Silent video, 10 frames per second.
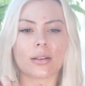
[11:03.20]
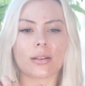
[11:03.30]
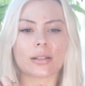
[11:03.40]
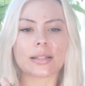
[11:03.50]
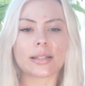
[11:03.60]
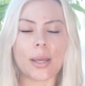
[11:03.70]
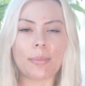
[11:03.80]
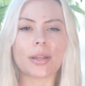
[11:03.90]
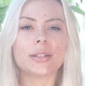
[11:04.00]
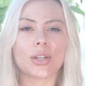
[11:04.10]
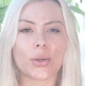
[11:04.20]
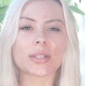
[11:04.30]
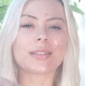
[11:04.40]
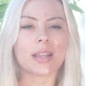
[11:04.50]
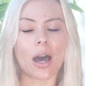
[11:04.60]
step into
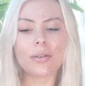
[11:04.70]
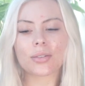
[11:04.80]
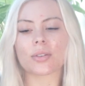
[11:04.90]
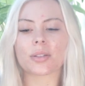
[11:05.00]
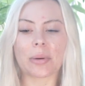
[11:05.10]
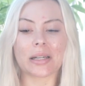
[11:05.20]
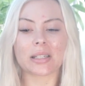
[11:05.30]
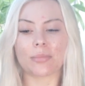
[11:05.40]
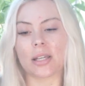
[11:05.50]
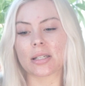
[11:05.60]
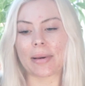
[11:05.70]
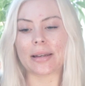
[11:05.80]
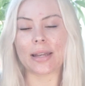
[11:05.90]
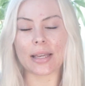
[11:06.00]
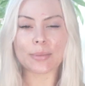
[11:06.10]
yourself. So this brings me into my
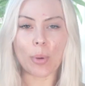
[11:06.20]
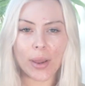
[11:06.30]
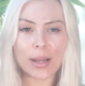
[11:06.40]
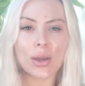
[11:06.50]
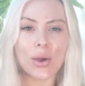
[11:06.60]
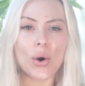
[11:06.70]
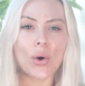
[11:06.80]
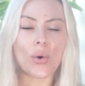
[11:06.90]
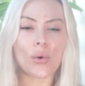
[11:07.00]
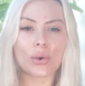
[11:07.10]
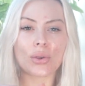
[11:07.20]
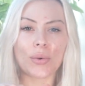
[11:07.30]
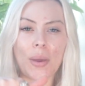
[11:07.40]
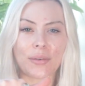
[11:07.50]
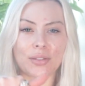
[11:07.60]
next point. All
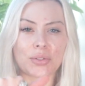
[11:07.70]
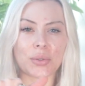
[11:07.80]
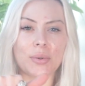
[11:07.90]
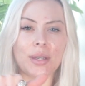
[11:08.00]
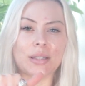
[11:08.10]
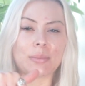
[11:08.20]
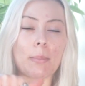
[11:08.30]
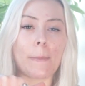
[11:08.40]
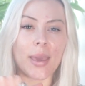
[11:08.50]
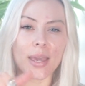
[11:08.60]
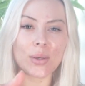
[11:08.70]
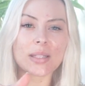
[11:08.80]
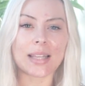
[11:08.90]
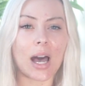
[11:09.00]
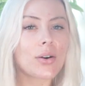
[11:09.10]
you have to do is be
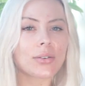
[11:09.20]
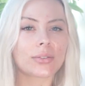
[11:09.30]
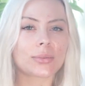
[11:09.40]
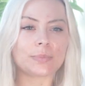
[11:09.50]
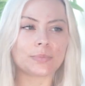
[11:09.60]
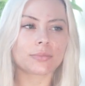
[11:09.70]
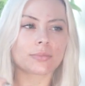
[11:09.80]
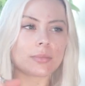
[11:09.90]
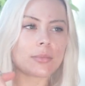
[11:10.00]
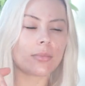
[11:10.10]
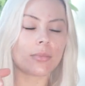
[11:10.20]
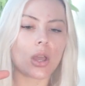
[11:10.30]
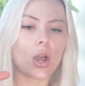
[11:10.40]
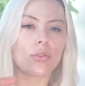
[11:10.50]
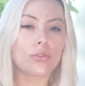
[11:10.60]
yourself,
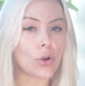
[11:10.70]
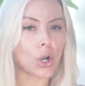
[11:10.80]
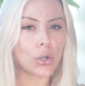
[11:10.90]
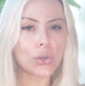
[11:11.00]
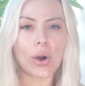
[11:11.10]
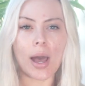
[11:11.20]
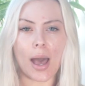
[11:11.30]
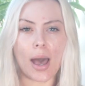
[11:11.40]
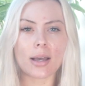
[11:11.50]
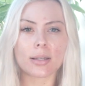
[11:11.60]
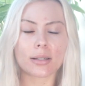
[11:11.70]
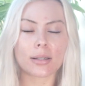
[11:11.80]
follow your heart,